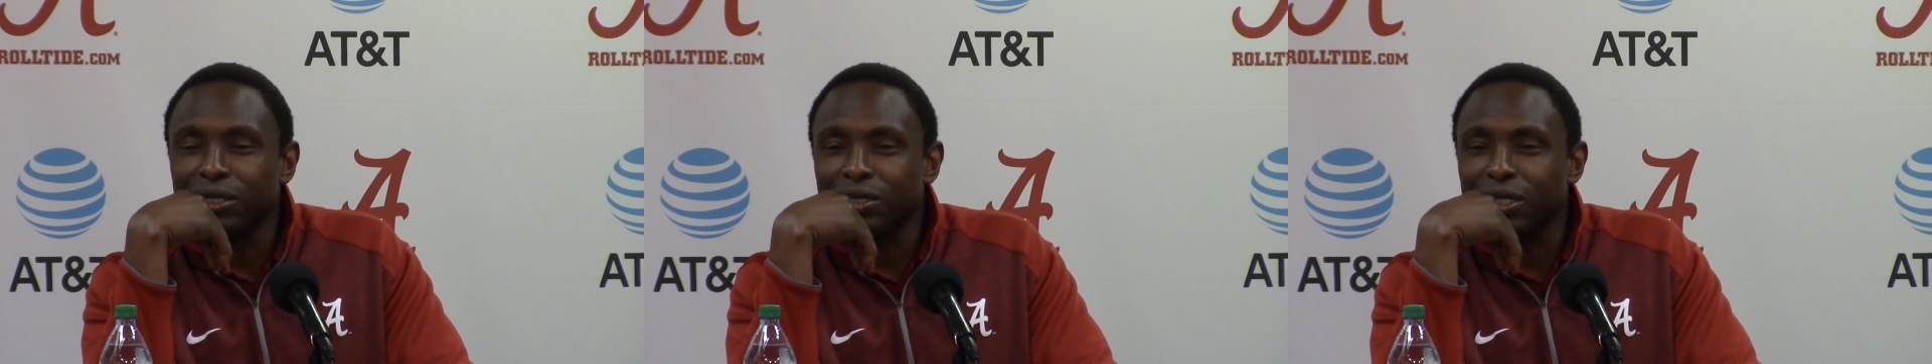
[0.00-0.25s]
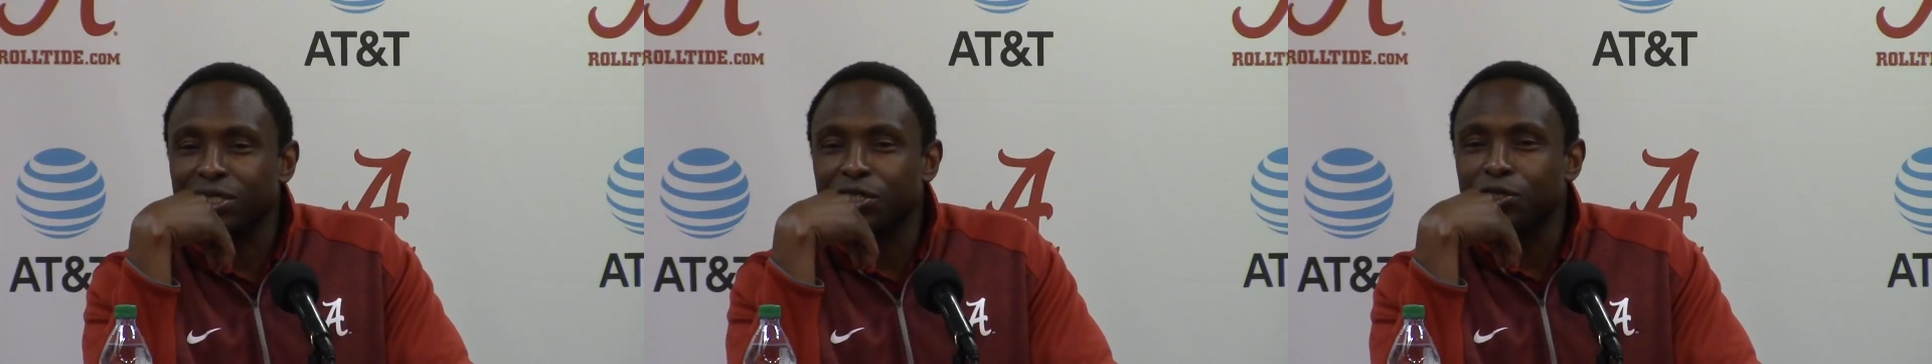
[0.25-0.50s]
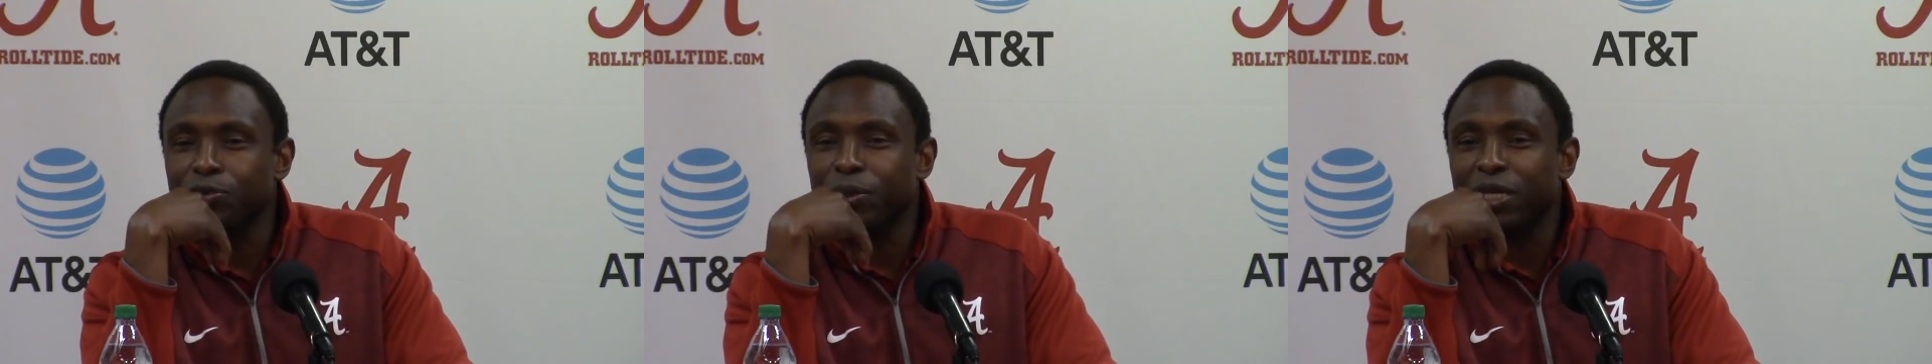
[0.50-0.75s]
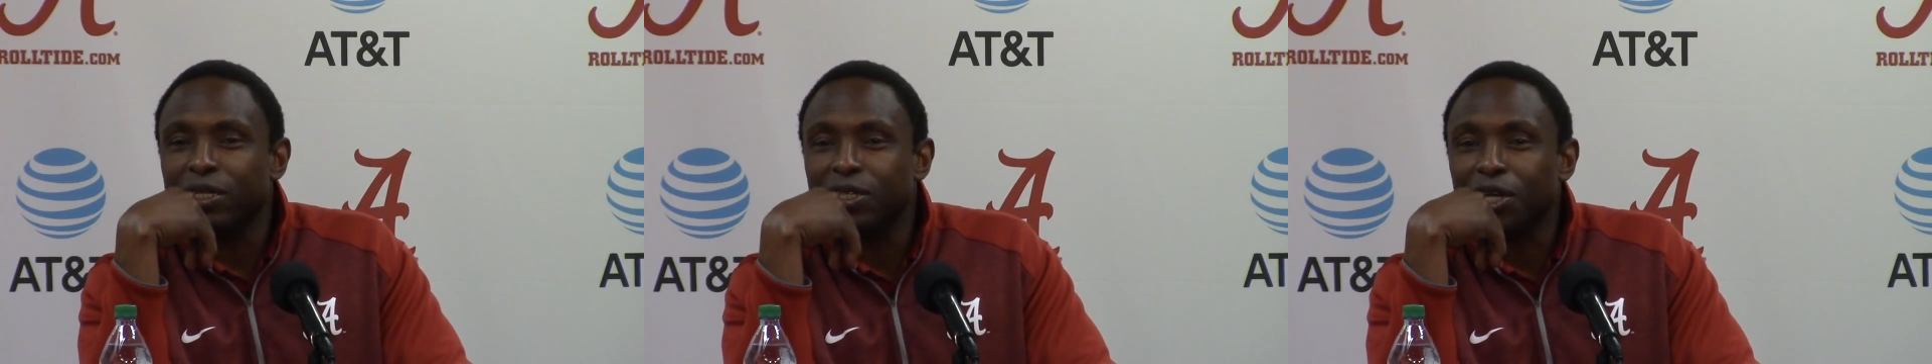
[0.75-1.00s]
Excuse Herbert.
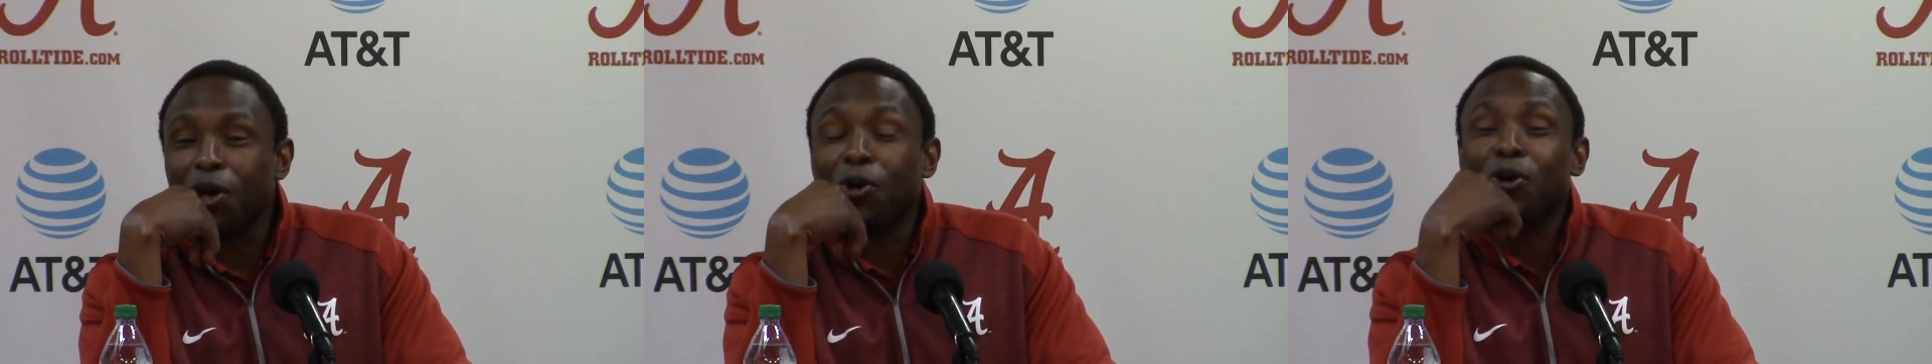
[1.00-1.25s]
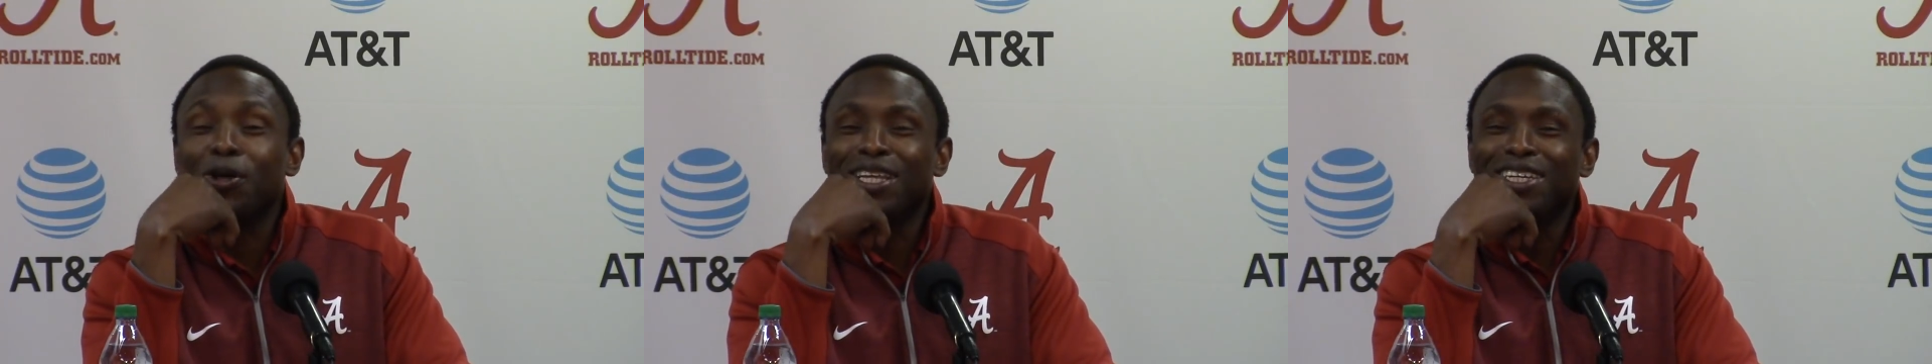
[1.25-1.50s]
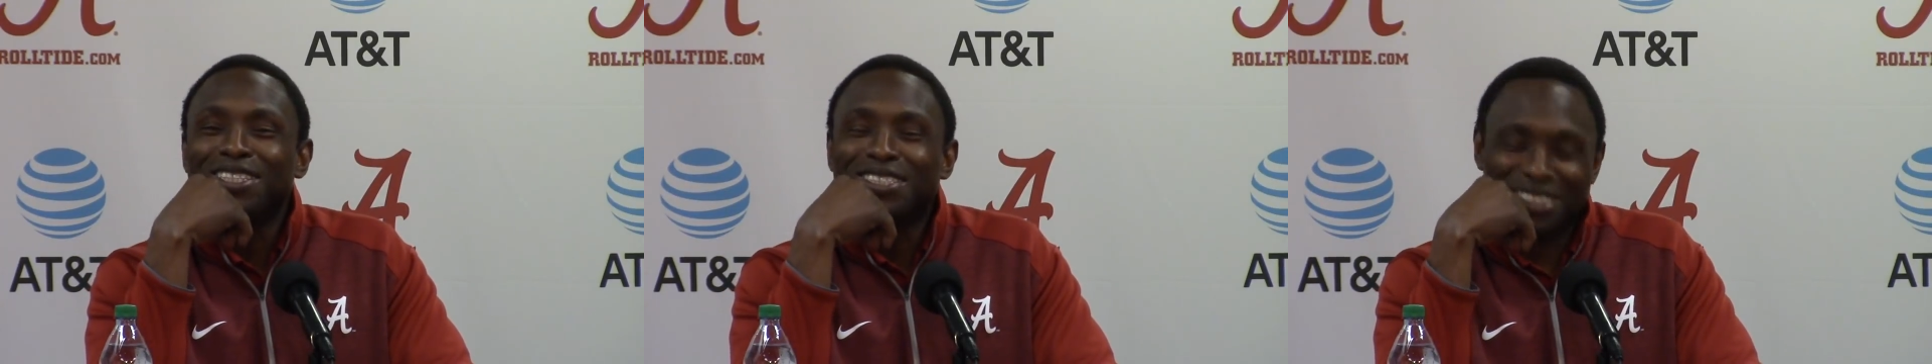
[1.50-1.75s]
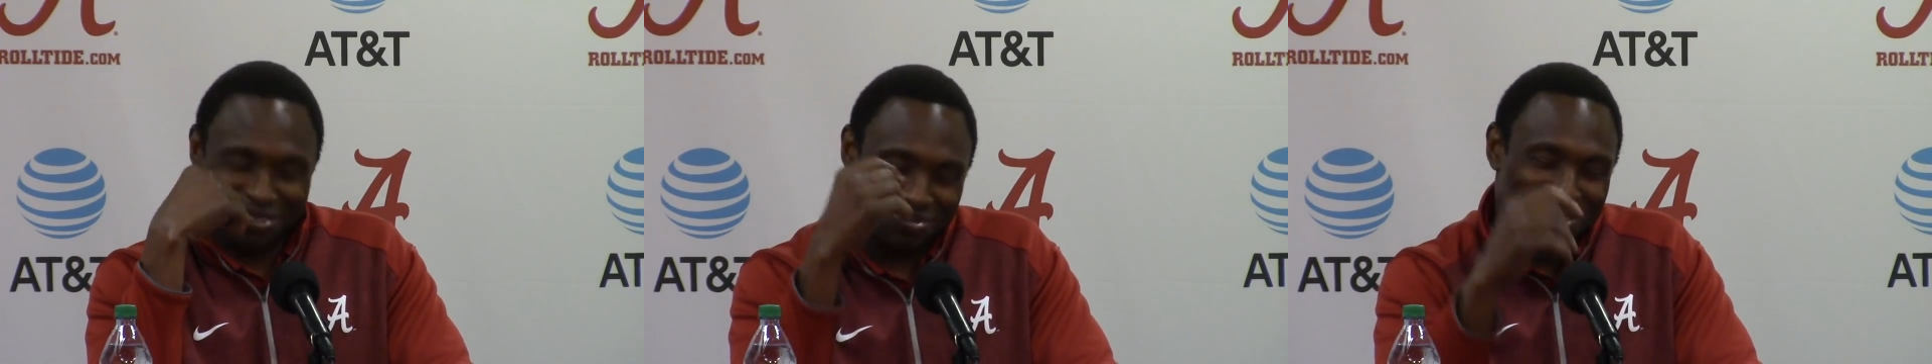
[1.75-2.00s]
Me? He's going oh. by Herbert
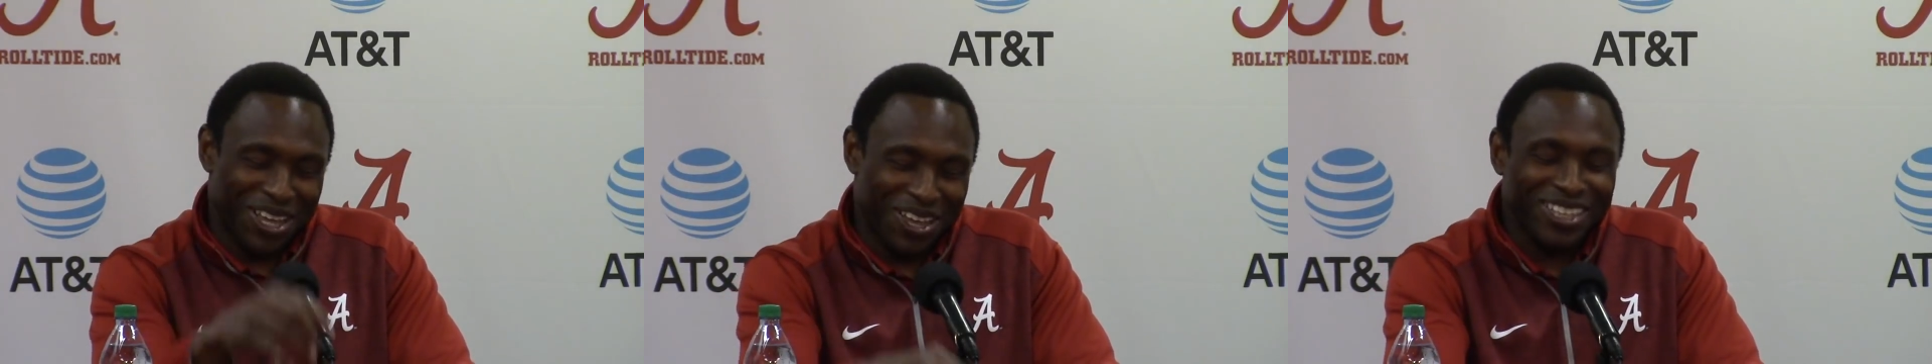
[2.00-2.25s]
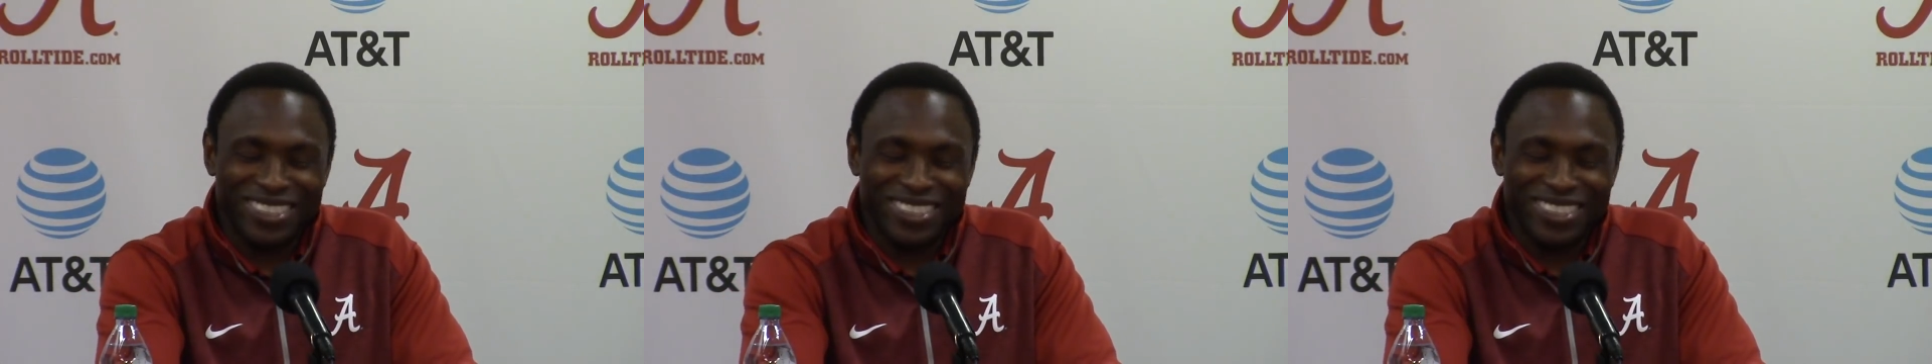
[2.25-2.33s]
now, not Herb.